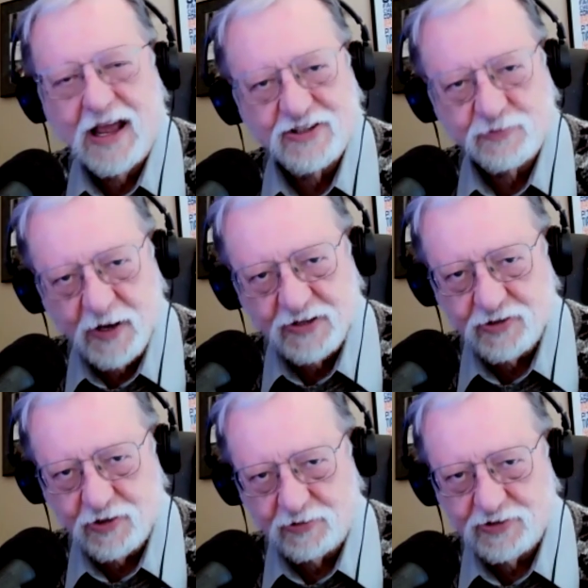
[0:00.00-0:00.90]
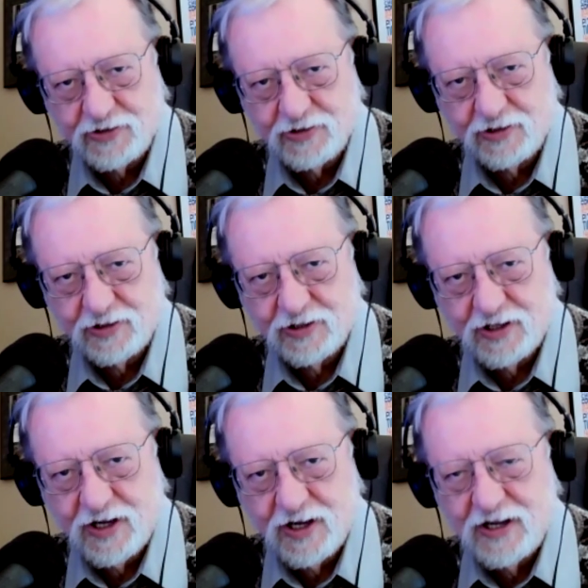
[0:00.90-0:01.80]
Asbestos.
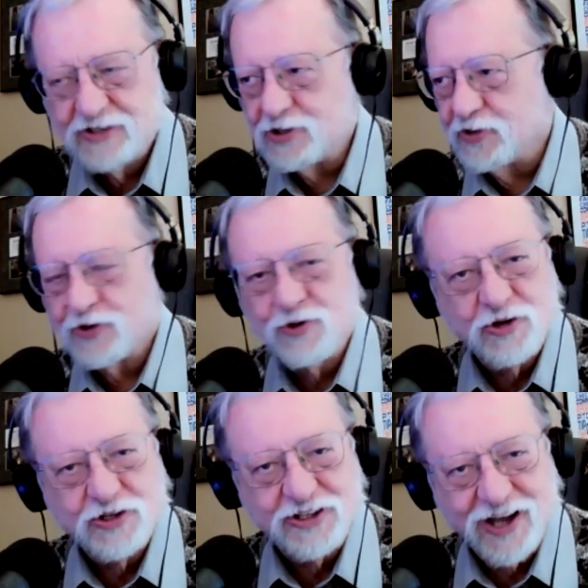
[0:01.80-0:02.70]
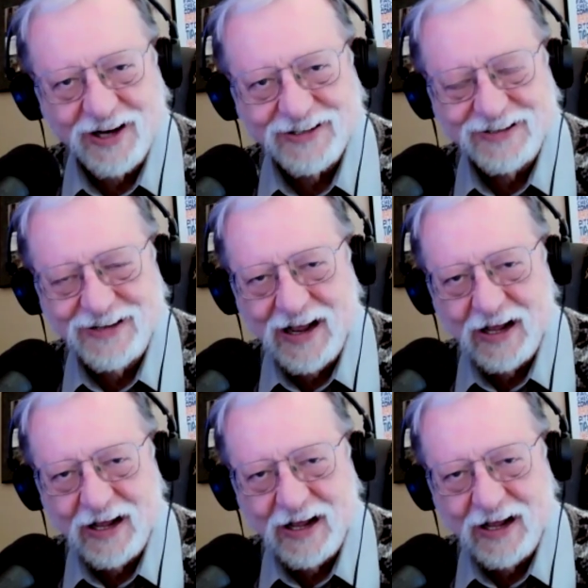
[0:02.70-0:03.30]
So they couldn't knock it